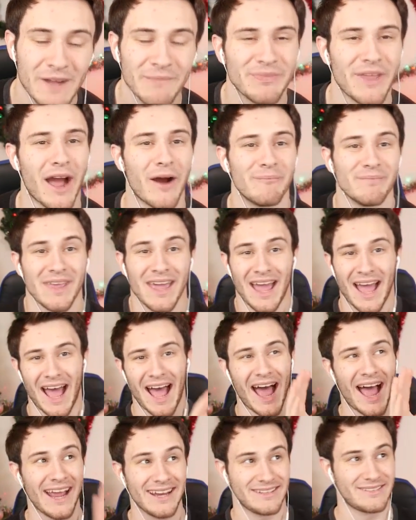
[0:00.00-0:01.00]
Now,
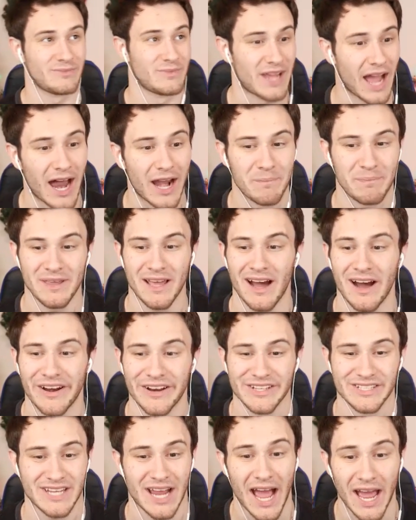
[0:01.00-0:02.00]
I gotta be
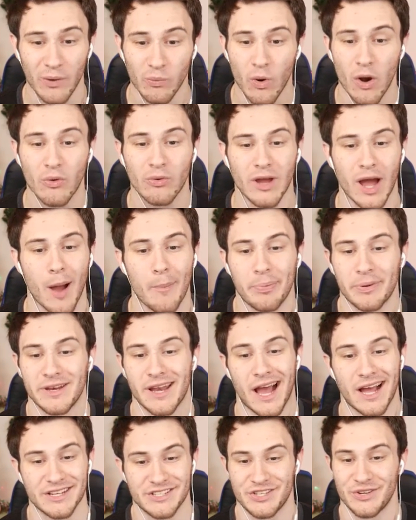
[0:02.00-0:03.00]
honest, I woke up
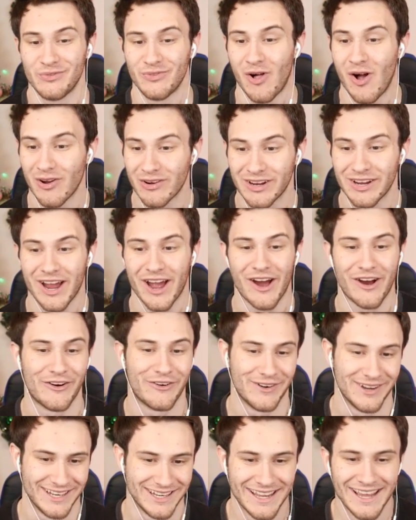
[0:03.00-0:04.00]
not too long
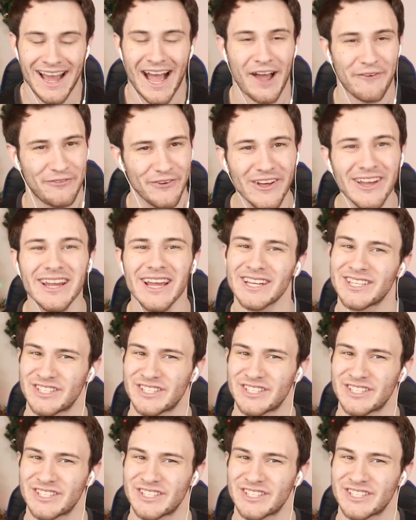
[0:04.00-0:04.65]
ago, and I feel like I